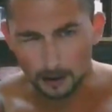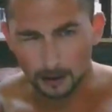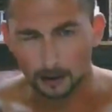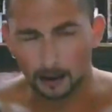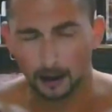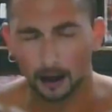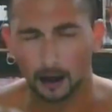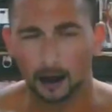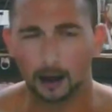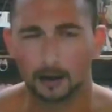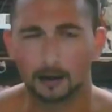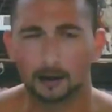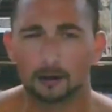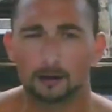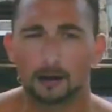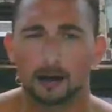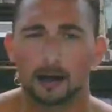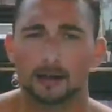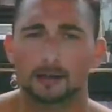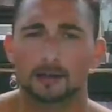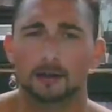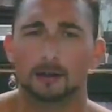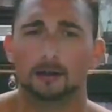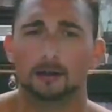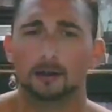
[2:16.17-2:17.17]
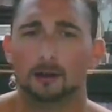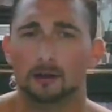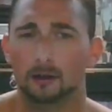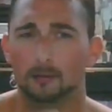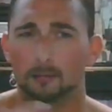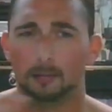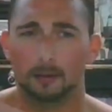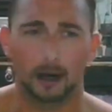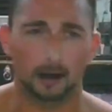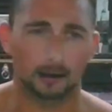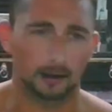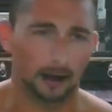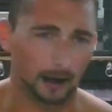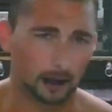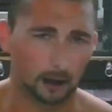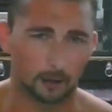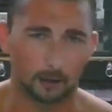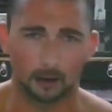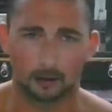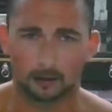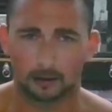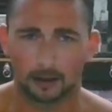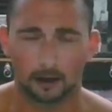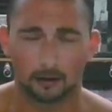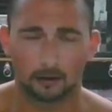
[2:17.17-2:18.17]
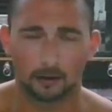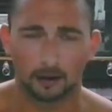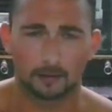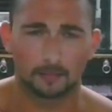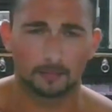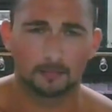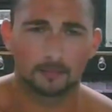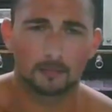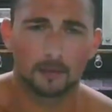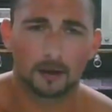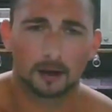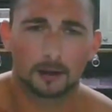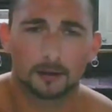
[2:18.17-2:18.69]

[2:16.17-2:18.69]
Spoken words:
that you guys can do anywhere, literally.